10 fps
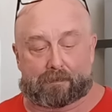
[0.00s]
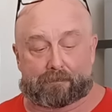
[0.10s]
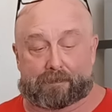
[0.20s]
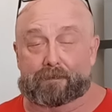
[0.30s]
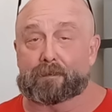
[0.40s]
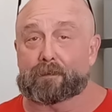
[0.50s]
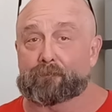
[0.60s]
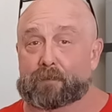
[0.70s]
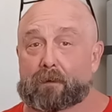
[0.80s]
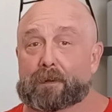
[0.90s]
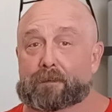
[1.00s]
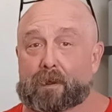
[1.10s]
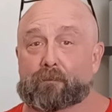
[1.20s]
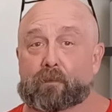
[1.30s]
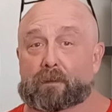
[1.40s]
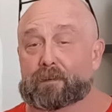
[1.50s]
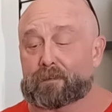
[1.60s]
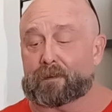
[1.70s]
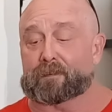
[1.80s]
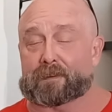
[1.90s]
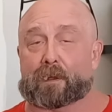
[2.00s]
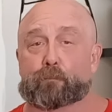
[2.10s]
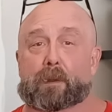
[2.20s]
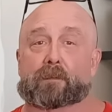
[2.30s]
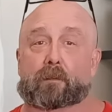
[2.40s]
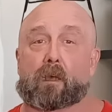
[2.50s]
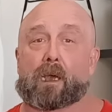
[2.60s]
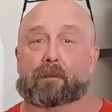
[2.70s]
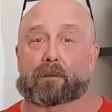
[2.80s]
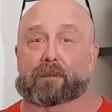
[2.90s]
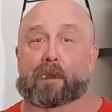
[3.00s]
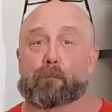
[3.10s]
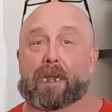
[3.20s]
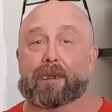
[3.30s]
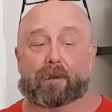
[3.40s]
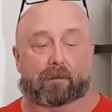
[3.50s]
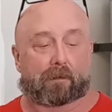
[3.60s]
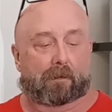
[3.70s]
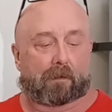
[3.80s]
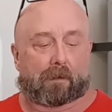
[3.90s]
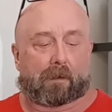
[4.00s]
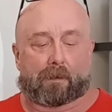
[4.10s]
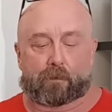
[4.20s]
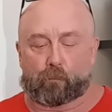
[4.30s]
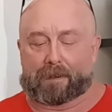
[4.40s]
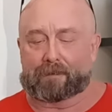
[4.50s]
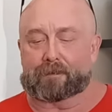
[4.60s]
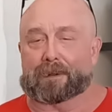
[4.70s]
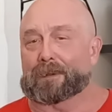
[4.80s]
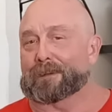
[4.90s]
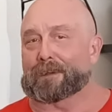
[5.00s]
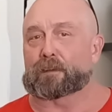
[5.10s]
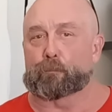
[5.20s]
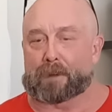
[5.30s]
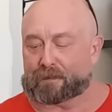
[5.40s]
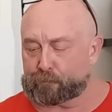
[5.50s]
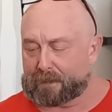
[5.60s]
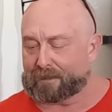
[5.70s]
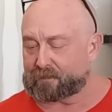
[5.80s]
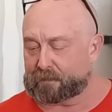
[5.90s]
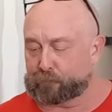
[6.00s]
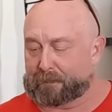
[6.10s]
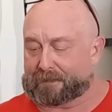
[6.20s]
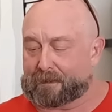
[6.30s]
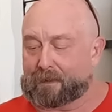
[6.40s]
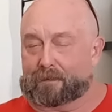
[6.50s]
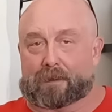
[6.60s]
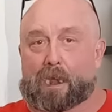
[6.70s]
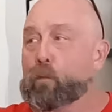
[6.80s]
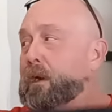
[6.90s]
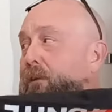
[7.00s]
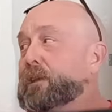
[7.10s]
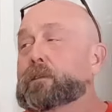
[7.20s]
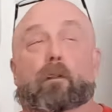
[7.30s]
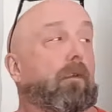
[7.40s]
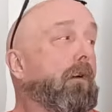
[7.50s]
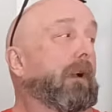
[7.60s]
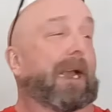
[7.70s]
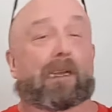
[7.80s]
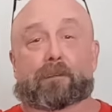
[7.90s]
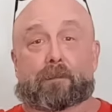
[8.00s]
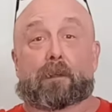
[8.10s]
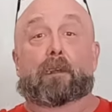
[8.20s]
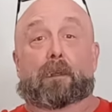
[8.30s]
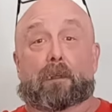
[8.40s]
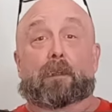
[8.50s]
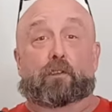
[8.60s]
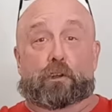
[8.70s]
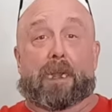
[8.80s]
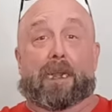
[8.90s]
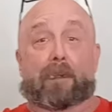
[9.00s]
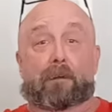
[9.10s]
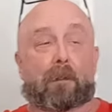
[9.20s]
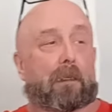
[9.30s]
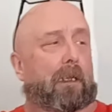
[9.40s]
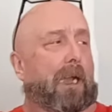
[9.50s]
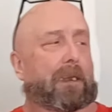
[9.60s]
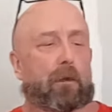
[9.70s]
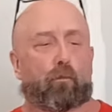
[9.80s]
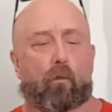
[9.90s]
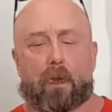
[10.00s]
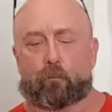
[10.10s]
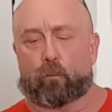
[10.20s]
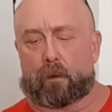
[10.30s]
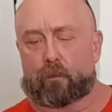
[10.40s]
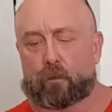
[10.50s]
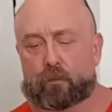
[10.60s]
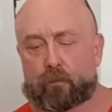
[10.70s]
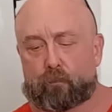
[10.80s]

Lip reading: this is a very tough lock. This is the second best lock that they make. And the reason I didn't get the best is because I wanted this long ass chain. I didn't want one of those